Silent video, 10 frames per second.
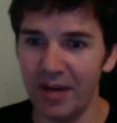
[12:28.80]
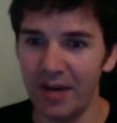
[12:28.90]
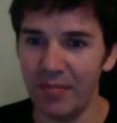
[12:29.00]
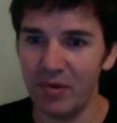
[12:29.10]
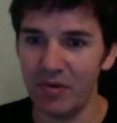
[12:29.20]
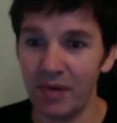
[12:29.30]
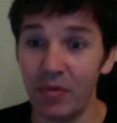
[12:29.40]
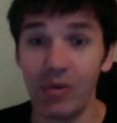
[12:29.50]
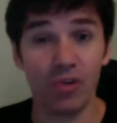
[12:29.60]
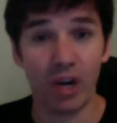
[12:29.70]
Because that
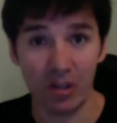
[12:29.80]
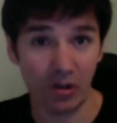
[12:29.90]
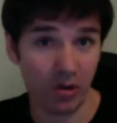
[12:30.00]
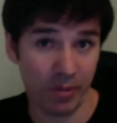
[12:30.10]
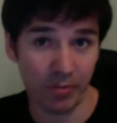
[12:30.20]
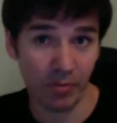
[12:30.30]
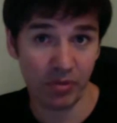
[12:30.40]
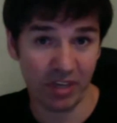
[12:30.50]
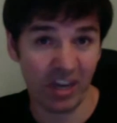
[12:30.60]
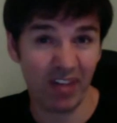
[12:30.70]
would attract a lot of people
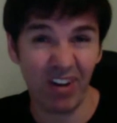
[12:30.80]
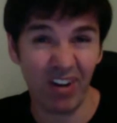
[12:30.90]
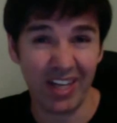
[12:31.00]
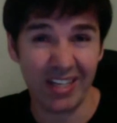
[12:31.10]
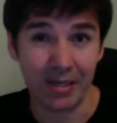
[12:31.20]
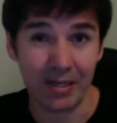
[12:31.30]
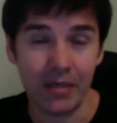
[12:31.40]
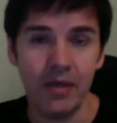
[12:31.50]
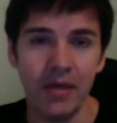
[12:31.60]
to get a free lesson.